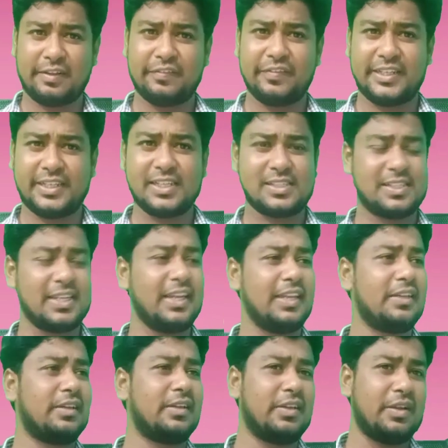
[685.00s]
We can say
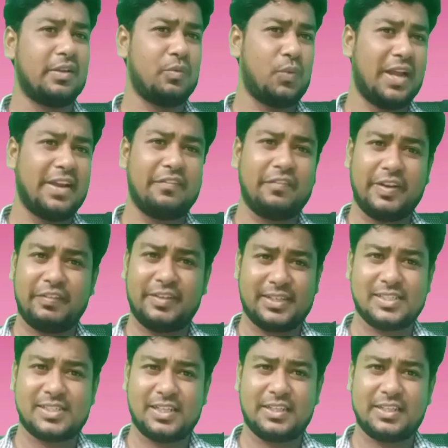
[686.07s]
in one way, we
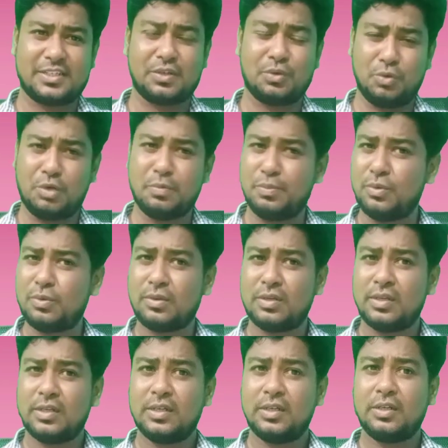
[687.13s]
can say that's a good
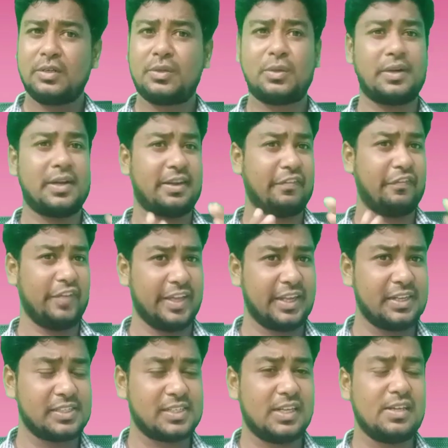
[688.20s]
move to get a
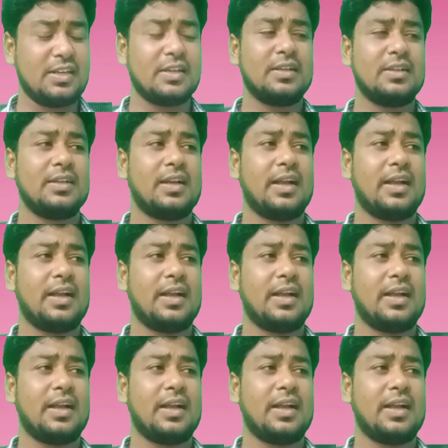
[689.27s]
fair result.